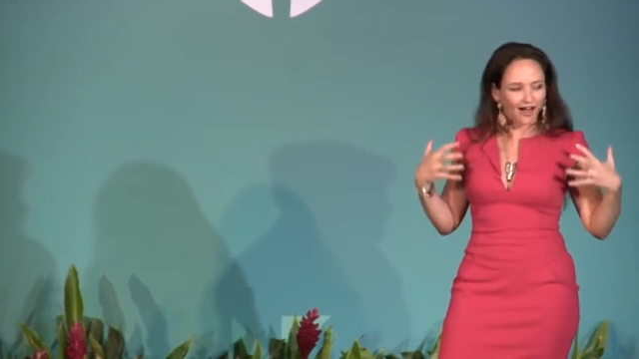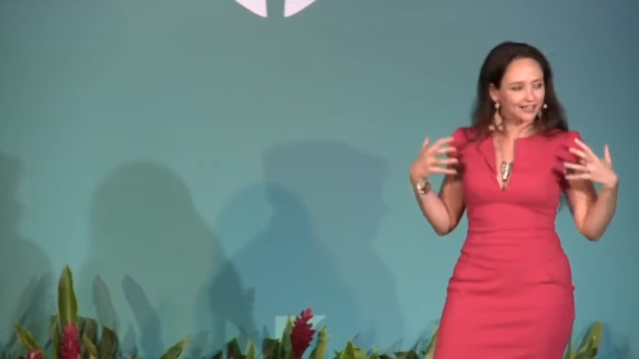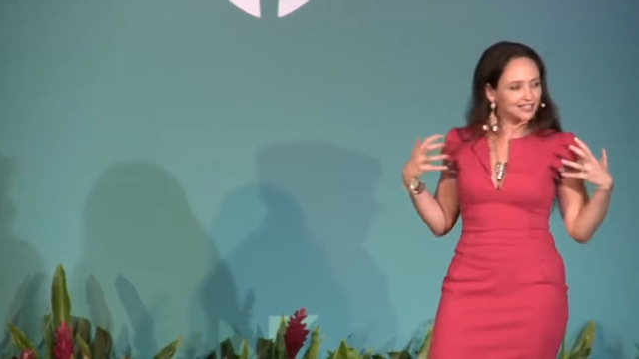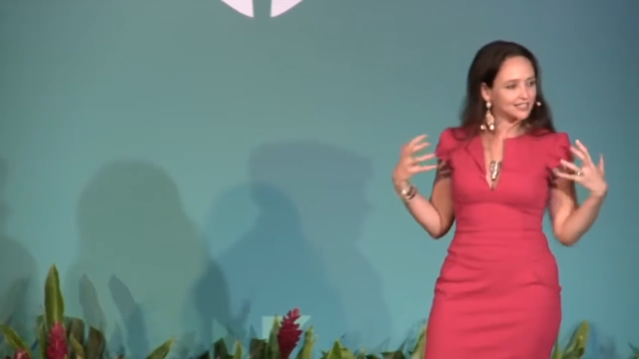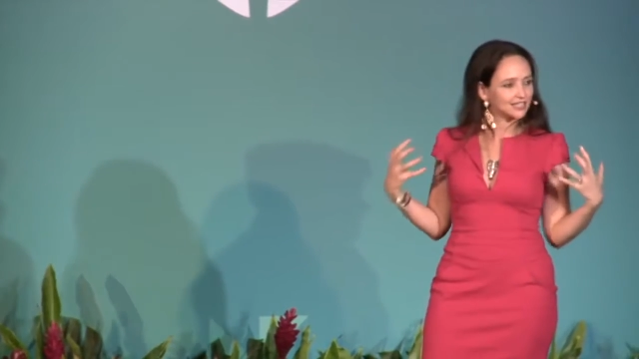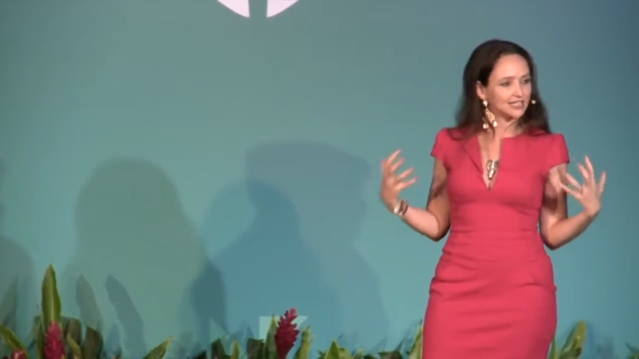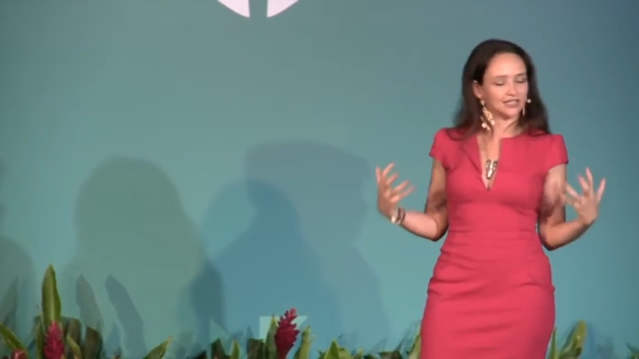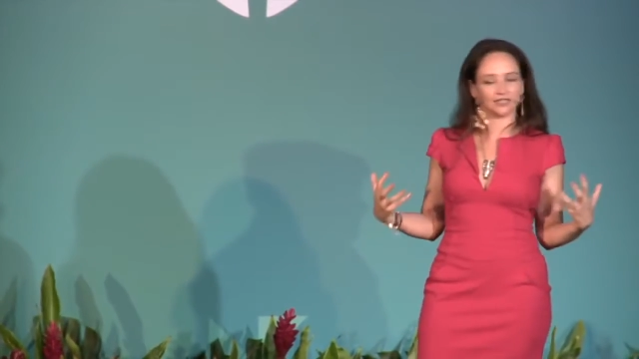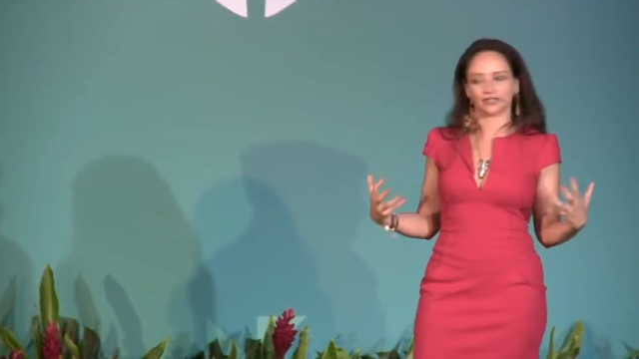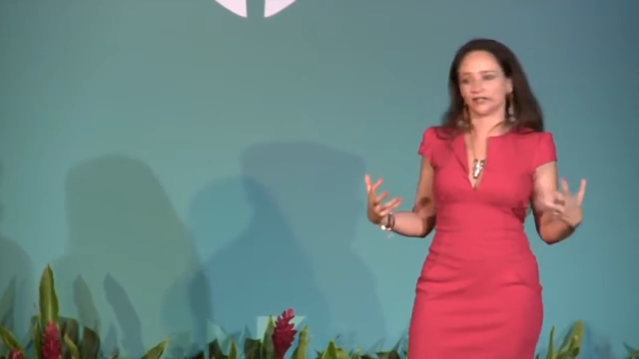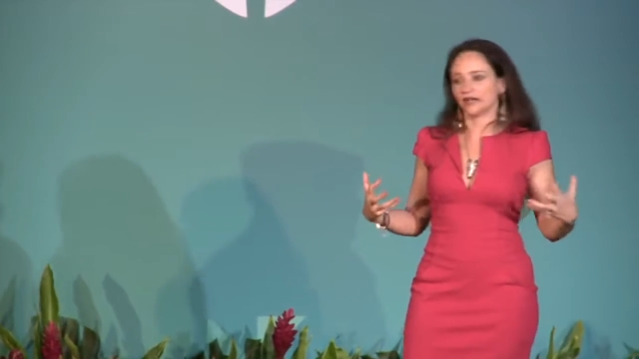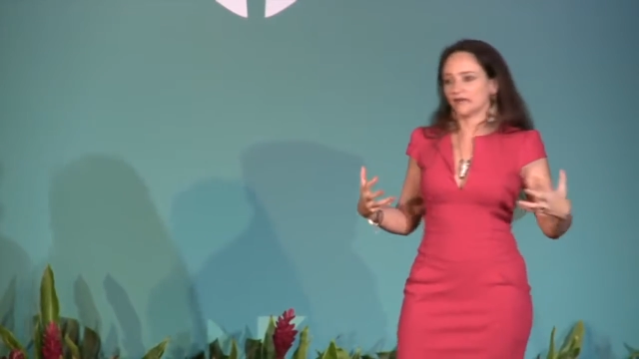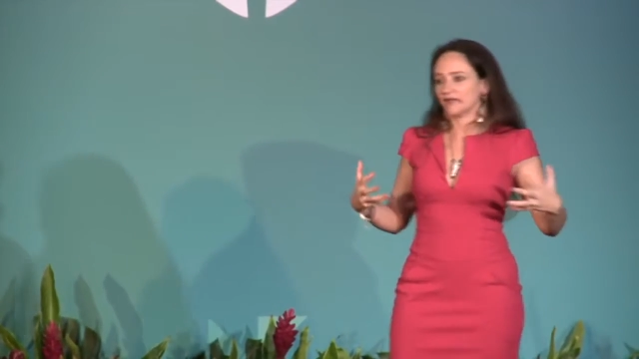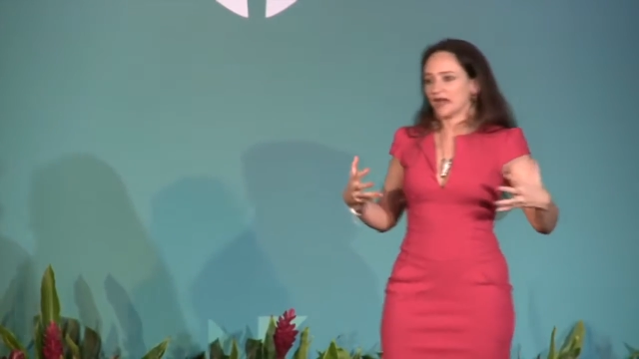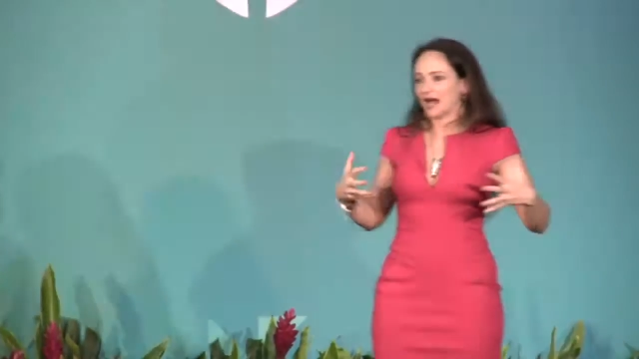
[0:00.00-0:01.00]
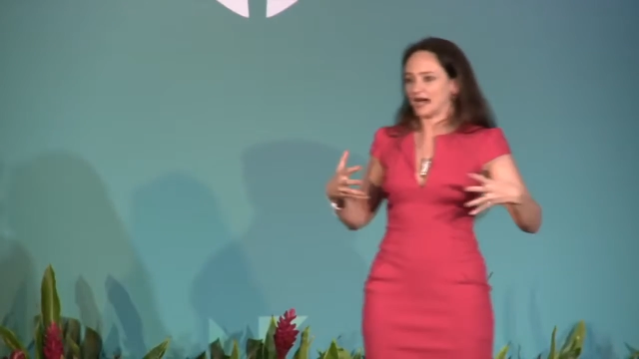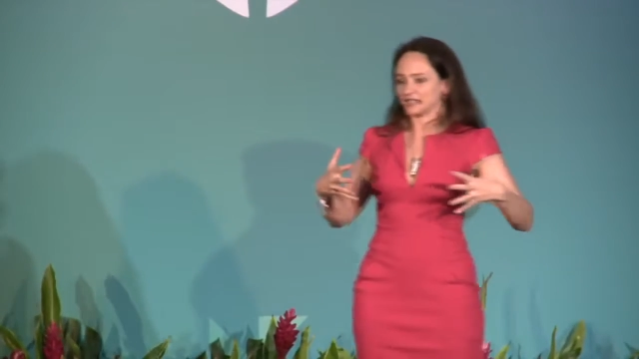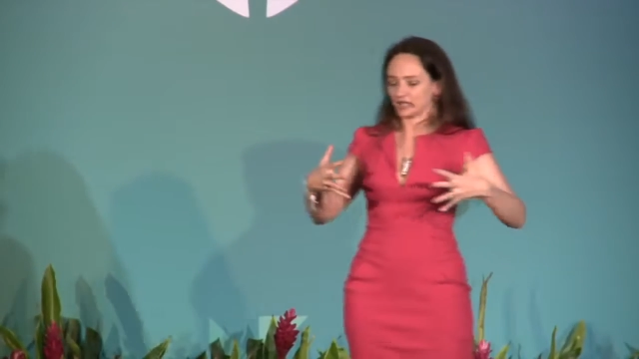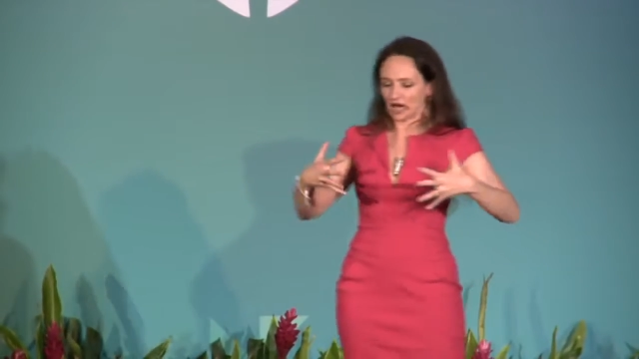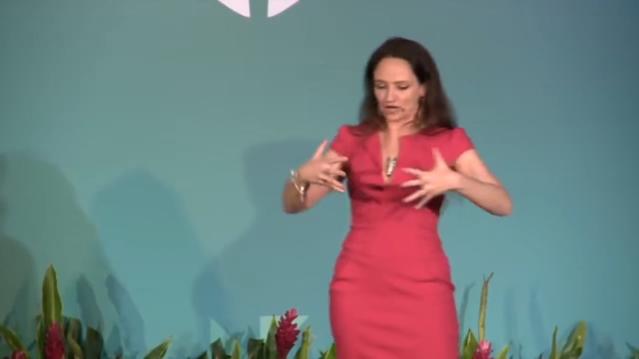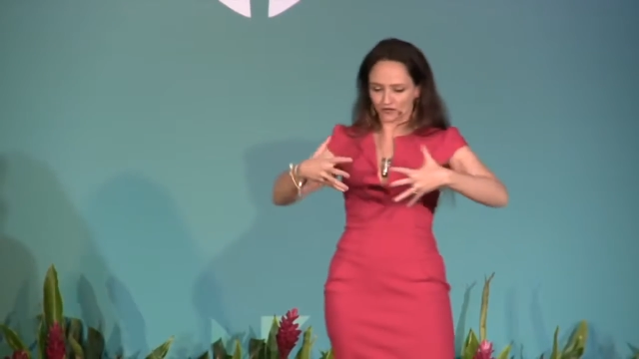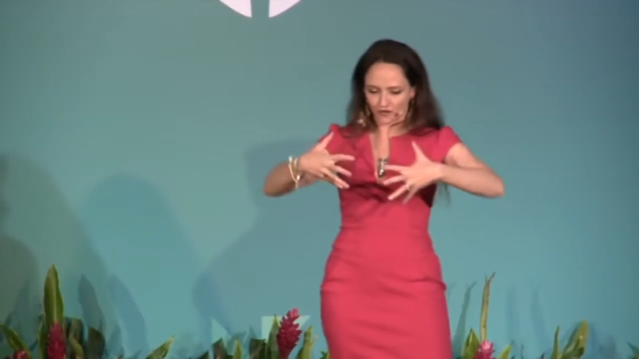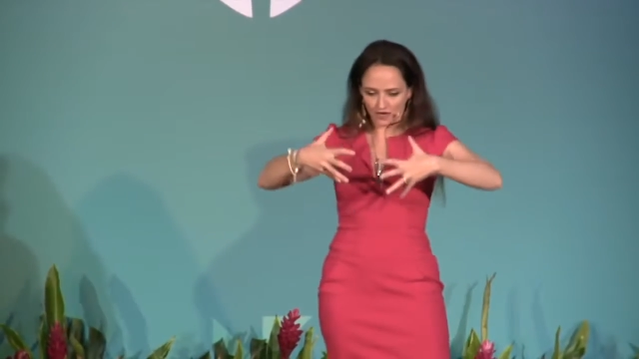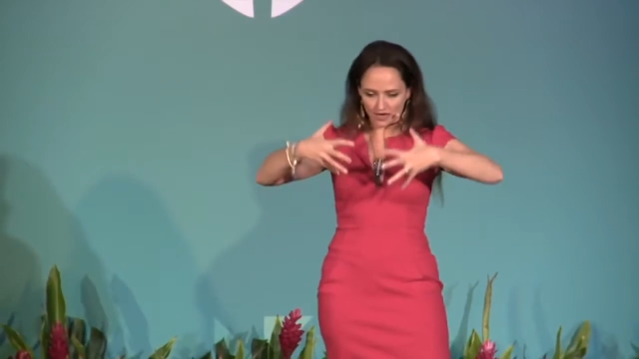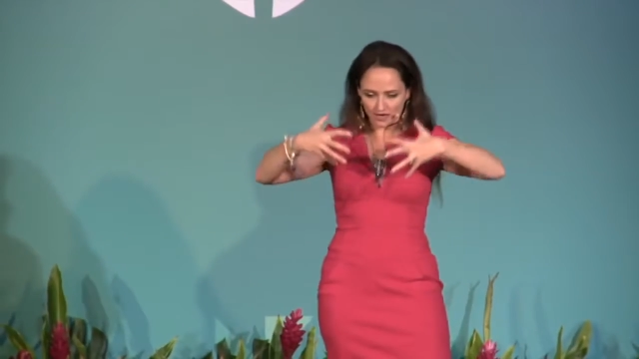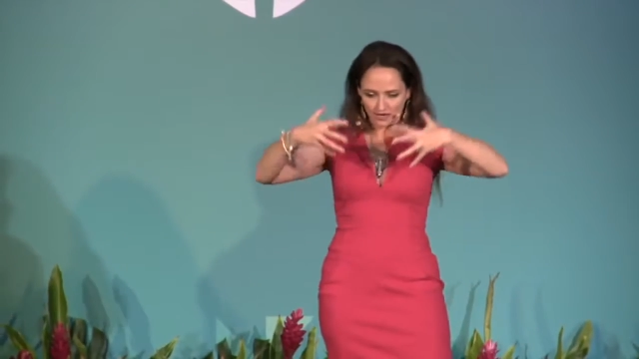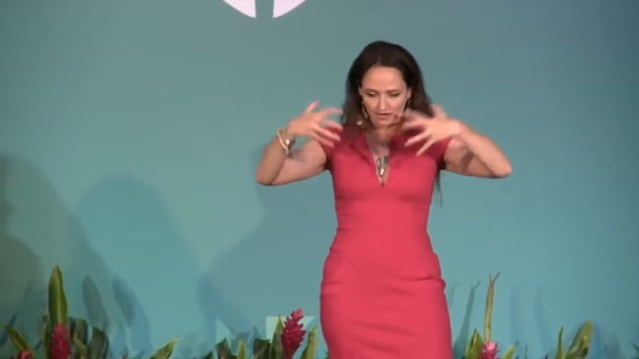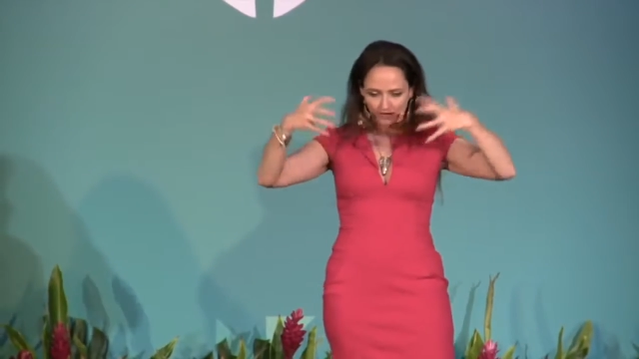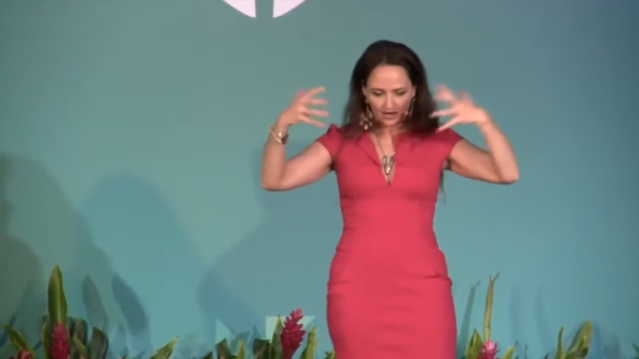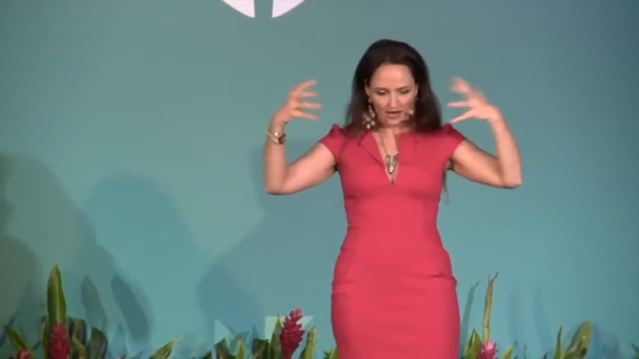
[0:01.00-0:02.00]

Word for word: I see it as kind of a,